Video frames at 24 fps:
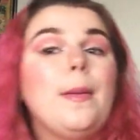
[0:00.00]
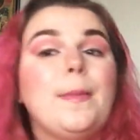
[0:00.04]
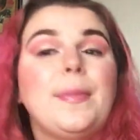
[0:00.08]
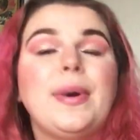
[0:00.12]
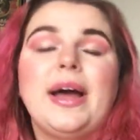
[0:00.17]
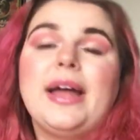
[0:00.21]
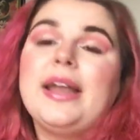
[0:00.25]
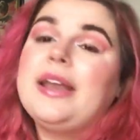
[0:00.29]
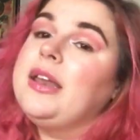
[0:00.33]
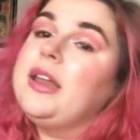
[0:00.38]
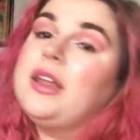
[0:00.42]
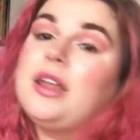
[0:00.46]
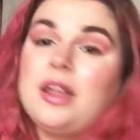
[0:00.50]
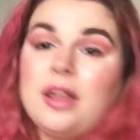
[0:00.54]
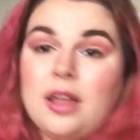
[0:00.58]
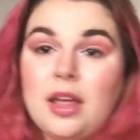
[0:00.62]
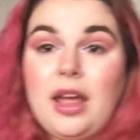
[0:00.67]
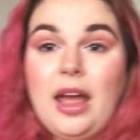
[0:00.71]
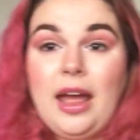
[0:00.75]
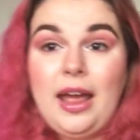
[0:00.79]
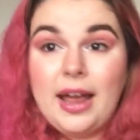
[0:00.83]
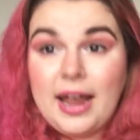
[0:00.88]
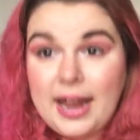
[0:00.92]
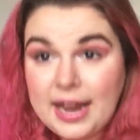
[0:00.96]
But
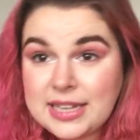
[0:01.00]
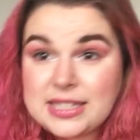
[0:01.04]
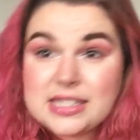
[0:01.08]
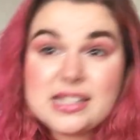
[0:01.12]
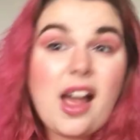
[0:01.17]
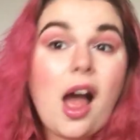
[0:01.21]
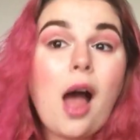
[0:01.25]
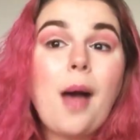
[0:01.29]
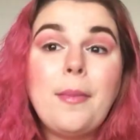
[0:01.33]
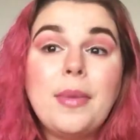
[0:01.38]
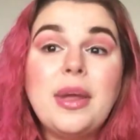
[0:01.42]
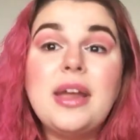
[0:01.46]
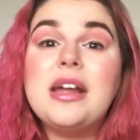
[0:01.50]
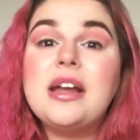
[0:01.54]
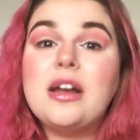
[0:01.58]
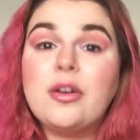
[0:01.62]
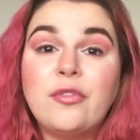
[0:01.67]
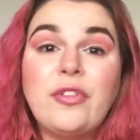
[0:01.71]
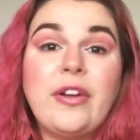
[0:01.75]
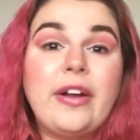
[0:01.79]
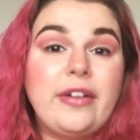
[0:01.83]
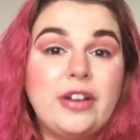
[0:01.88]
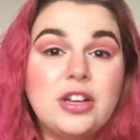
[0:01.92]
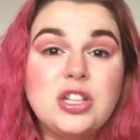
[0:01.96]
it's
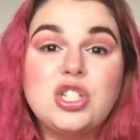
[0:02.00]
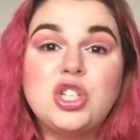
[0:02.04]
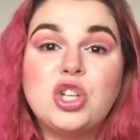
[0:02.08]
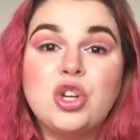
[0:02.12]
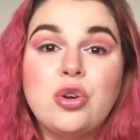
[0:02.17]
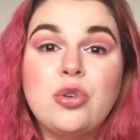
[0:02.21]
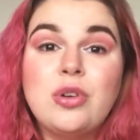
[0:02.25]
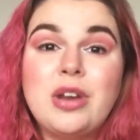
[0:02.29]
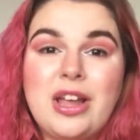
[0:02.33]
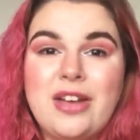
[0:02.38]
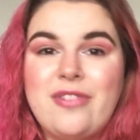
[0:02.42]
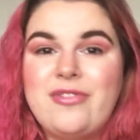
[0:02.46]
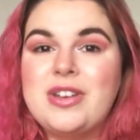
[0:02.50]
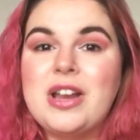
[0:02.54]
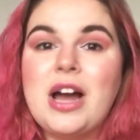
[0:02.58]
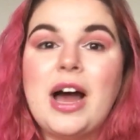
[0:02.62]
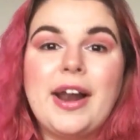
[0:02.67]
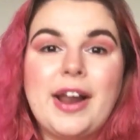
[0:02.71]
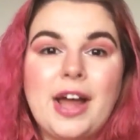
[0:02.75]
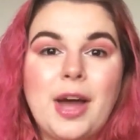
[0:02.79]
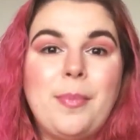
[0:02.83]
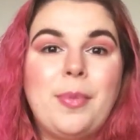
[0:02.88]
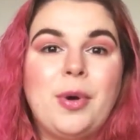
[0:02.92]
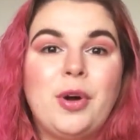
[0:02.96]
coming very soon, if
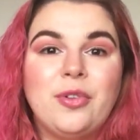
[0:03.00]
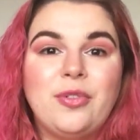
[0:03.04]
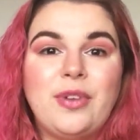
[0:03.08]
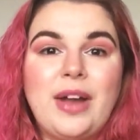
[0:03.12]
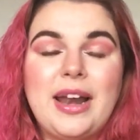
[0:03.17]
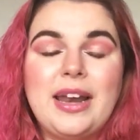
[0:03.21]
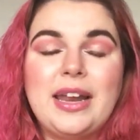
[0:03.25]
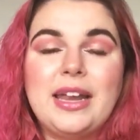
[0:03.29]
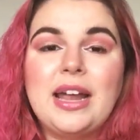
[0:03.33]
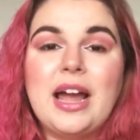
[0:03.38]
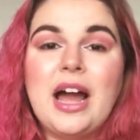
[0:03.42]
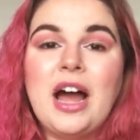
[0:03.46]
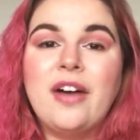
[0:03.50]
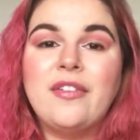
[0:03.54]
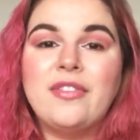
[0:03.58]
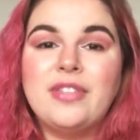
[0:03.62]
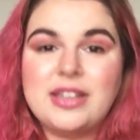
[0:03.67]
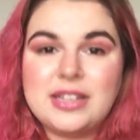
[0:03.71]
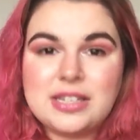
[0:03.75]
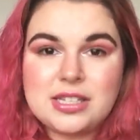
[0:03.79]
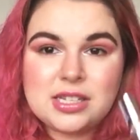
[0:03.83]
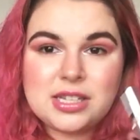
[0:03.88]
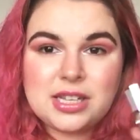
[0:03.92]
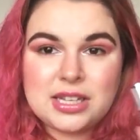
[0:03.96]
not up already, of
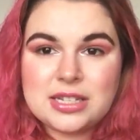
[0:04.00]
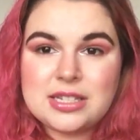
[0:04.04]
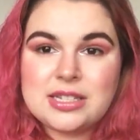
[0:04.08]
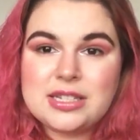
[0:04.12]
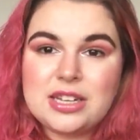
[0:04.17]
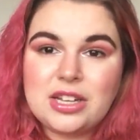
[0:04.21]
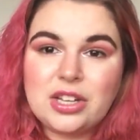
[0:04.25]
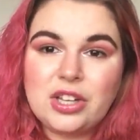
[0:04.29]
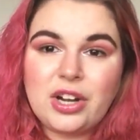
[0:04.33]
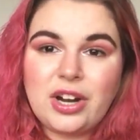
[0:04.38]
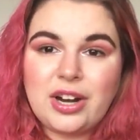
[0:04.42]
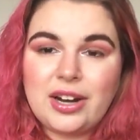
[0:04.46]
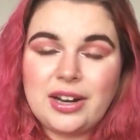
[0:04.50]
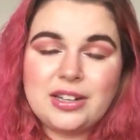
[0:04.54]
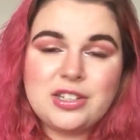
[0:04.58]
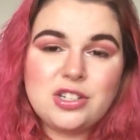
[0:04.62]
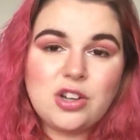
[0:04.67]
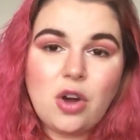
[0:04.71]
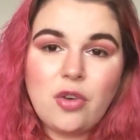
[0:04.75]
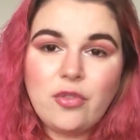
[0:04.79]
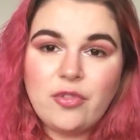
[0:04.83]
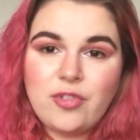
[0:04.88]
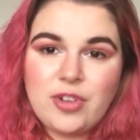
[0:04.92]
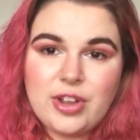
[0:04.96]
this concealer. And I
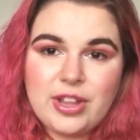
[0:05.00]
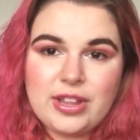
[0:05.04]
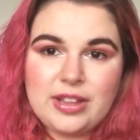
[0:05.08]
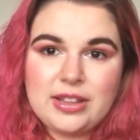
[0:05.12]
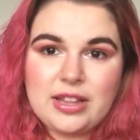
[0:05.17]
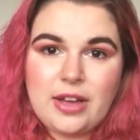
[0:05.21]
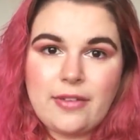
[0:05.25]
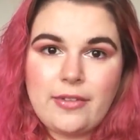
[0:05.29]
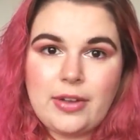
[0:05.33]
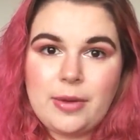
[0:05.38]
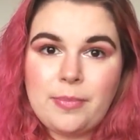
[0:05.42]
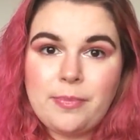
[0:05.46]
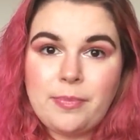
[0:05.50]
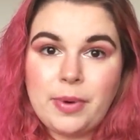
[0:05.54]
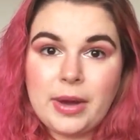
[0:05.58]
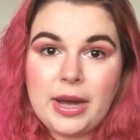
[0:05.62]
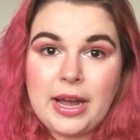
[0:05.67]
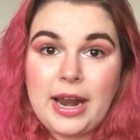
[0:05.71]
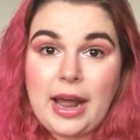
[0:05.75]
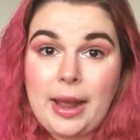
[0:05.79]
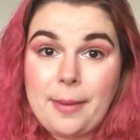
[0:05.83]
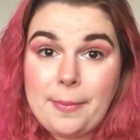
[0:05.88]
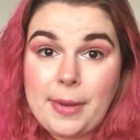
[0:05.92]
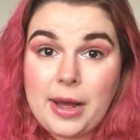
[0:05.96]
don't really love it,
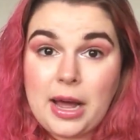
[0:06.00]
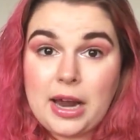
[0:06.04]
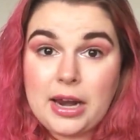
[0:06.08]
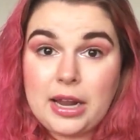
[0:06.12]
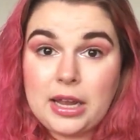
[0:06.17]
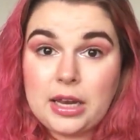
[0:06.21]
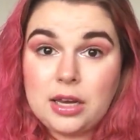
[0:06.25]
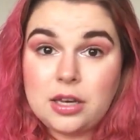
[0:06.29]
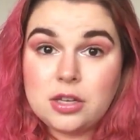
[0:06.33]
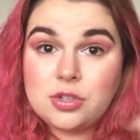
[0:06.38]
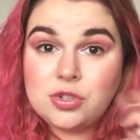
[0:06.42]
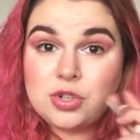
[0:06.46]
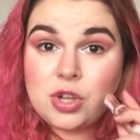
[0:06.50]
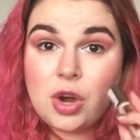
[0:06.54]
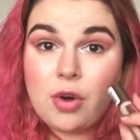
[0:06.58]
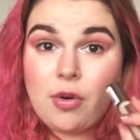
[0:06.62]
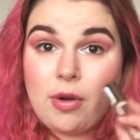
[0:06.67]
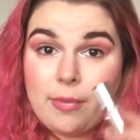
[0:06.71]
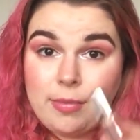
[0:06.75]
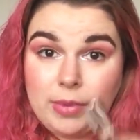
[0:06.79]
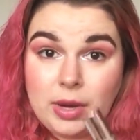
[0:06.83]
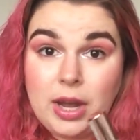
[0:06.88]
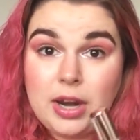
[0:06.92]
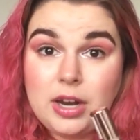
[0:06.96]
but I bought it, so
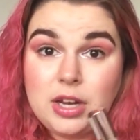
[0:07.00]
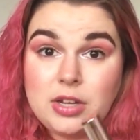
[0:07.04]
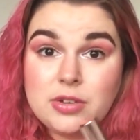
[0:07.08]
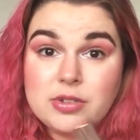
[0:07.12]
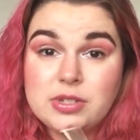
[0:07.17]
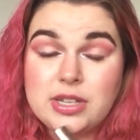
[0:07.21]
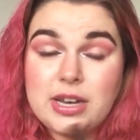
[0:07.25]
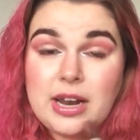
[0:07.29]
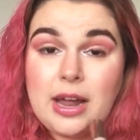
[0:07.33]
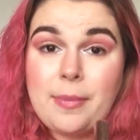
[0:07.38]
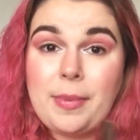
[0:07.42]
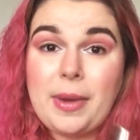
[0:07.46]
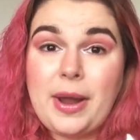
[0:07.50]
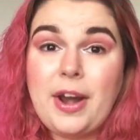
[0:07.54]
I'm gonna use it up.